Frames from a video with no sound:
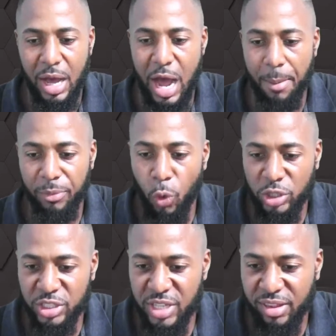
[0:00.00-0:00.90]

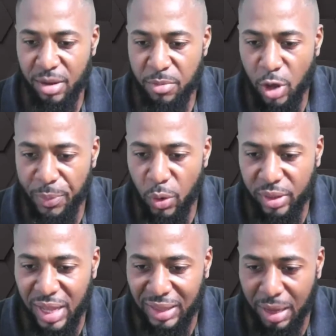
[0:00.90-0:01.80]
Coach Zek said, big up, he
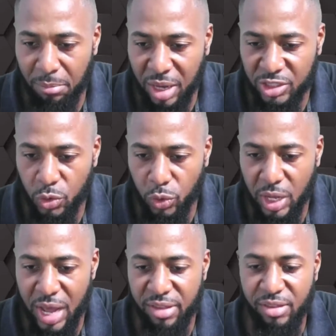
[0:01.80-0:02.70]
was at a match, Guna,
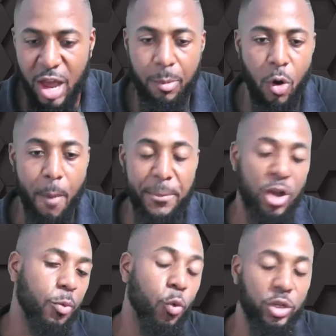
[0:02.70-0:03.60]
I saw him. Oh, big
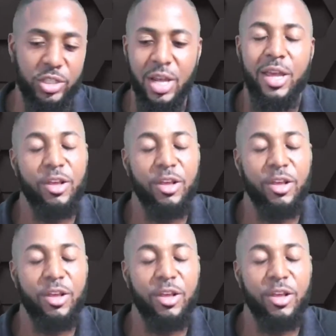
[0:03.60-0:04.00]
up, coach.